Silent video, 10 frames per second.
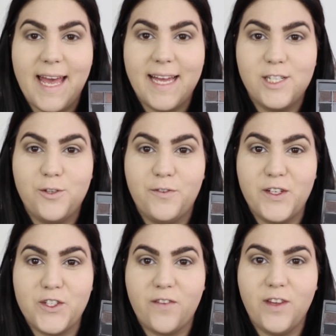And to
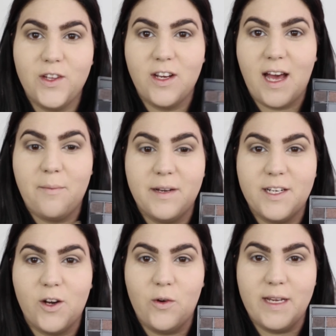finish off the look, I'm going
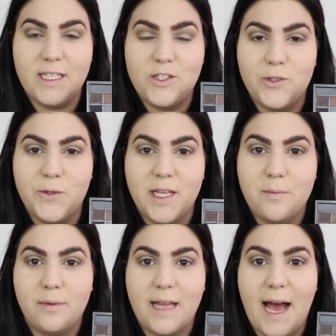to go into the
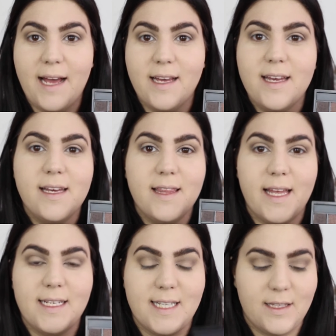black
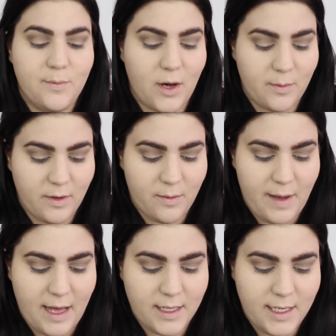that is at the bottom of the
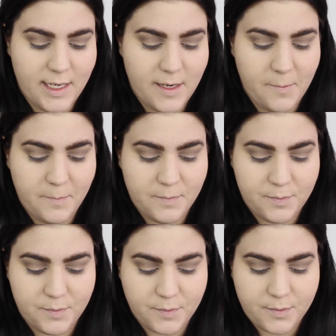palette here.
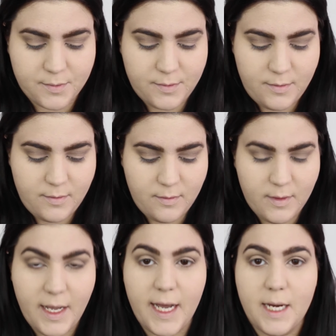
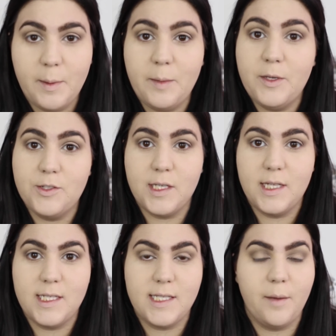And I'm going to be using
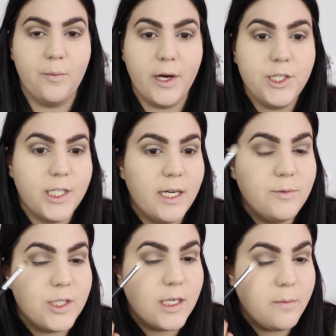the same brush, and
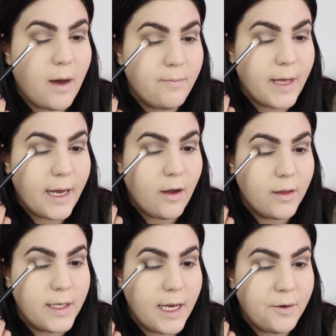I'm just going to pop that
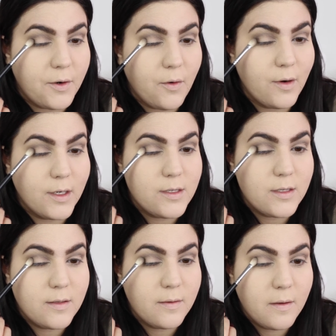on the outer corners.